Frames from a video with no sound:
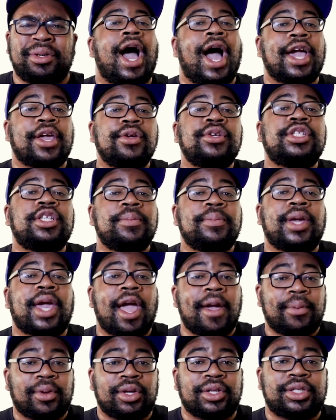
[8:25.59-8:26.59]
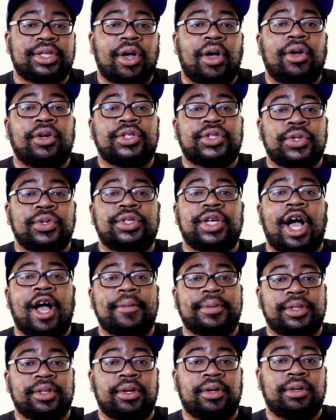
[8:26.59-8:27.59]
I used to be able to sole true
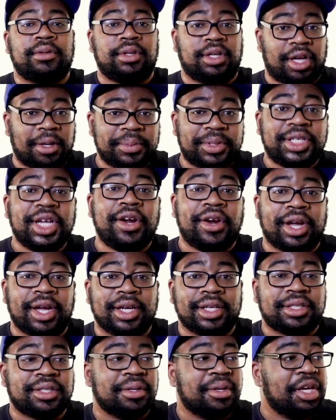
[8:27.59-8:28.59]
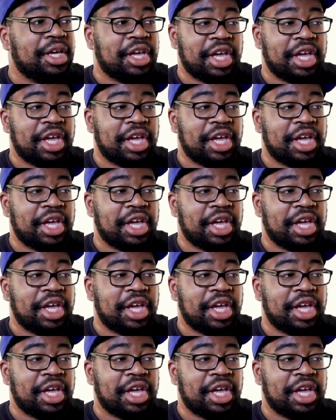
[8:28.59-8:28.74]
topsole. I'm serious.